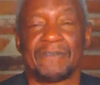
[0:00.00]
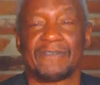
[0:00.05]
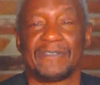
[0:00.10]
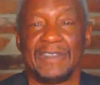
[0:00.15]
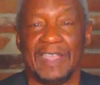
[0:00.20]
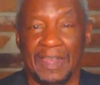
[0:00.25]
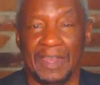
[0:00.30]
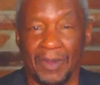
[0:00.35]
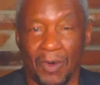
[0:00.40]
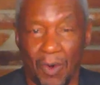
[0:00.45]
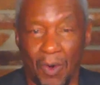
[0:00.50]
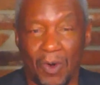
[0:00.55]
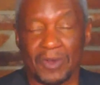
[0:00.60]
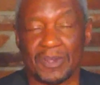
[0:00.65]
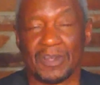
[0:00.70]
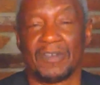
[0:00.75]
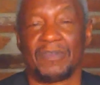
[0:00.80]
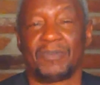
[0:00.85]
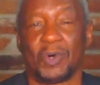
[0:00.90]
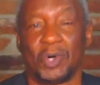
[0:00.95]
in order
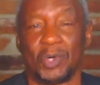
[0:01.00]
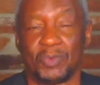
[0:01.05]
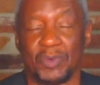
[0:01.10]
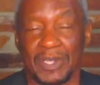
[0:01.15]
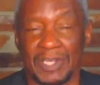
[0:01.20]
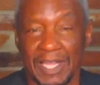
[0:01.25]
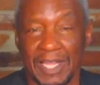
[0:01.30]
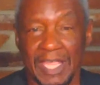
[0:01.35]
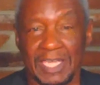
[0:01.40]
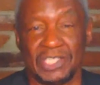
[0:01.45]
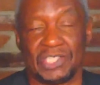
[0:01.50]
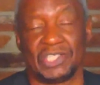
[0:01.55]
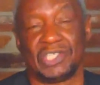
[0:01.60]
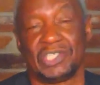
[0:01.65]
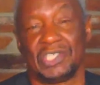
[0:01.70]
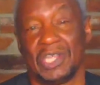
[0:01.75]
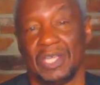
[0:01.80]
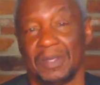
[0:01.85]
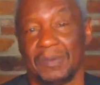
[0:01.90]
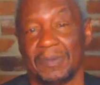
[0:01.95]
for a
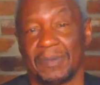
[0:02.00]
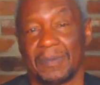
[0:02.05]
relationship